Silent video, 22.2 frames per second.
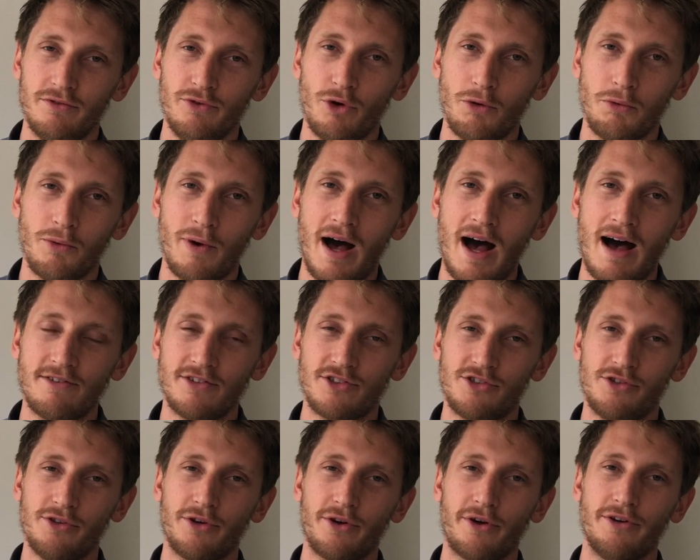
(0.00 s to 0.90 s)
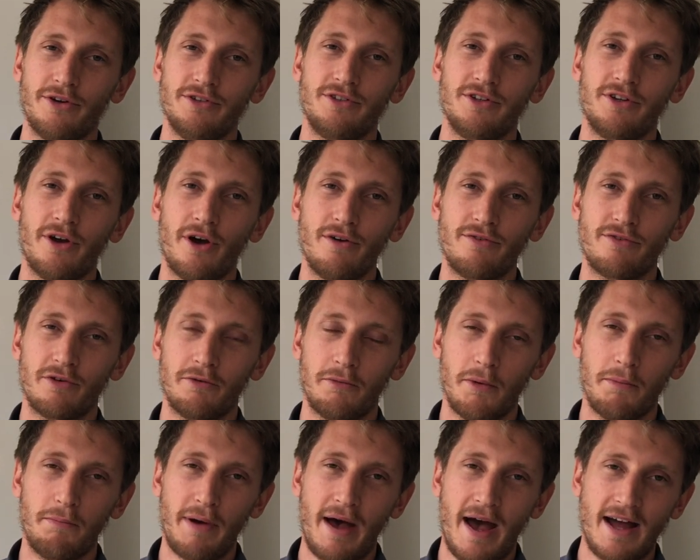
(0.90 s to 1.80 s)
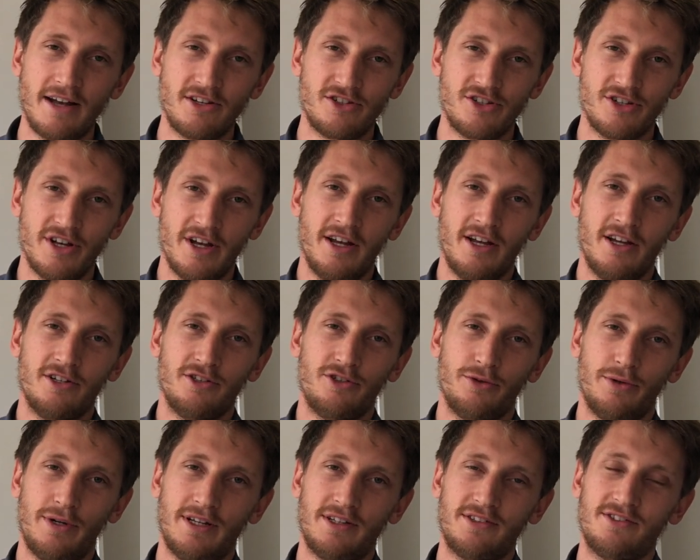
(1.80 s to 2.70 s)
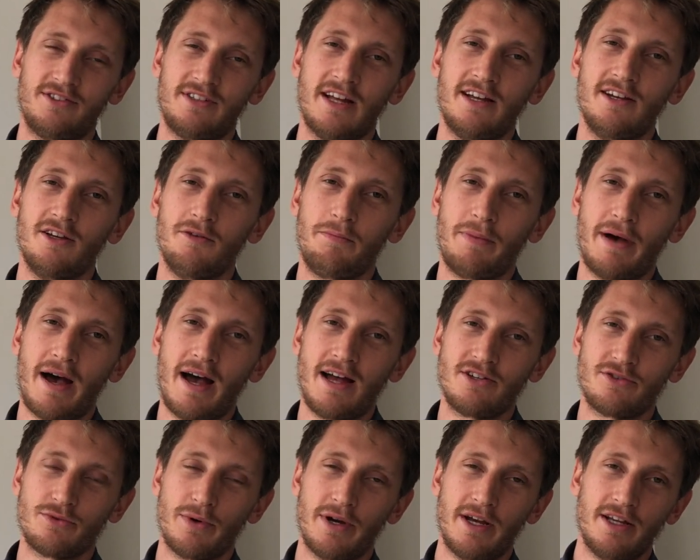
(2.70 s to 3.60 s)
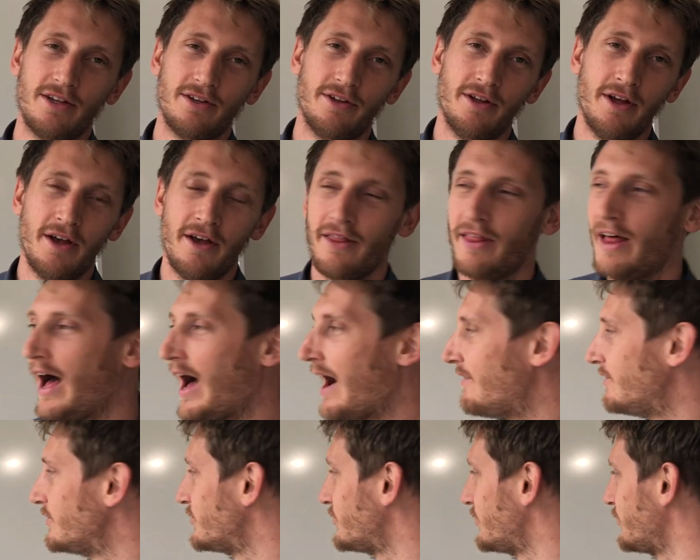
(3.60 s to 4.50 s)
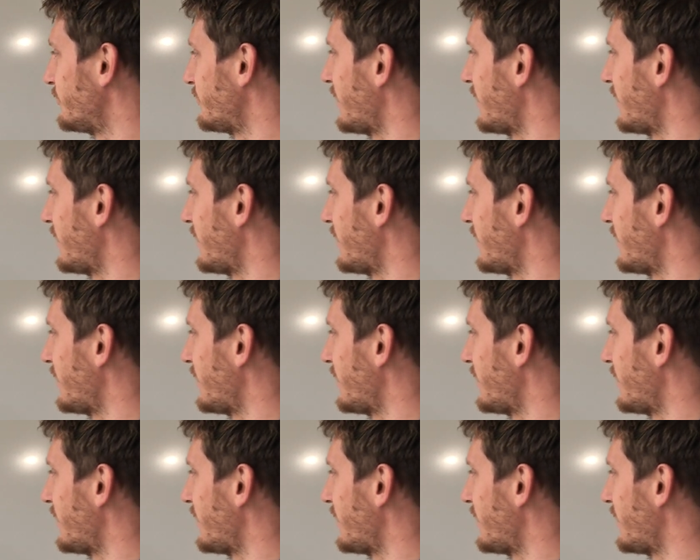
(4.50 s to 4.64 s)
normal harvest, you're going to go from a patch to an extended patch where the harvester,